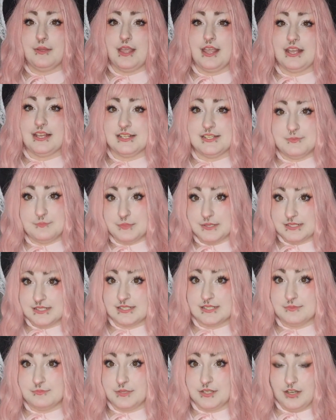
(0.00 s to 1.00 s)
and it
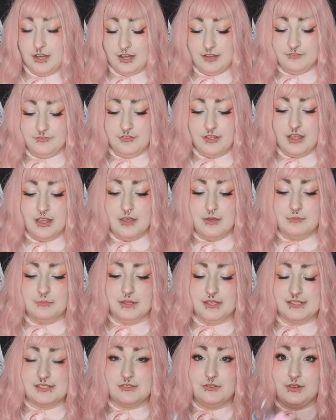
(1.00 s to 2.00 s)
pisses me off
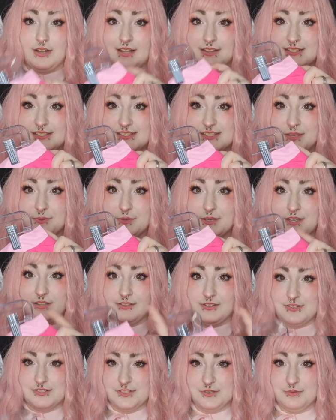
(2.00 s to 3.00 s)
because they're not the same
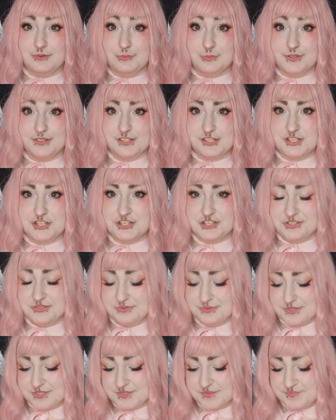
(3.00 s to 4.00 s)
color, so it really
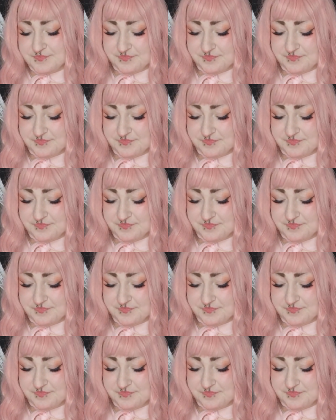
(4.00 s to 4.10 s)
shows.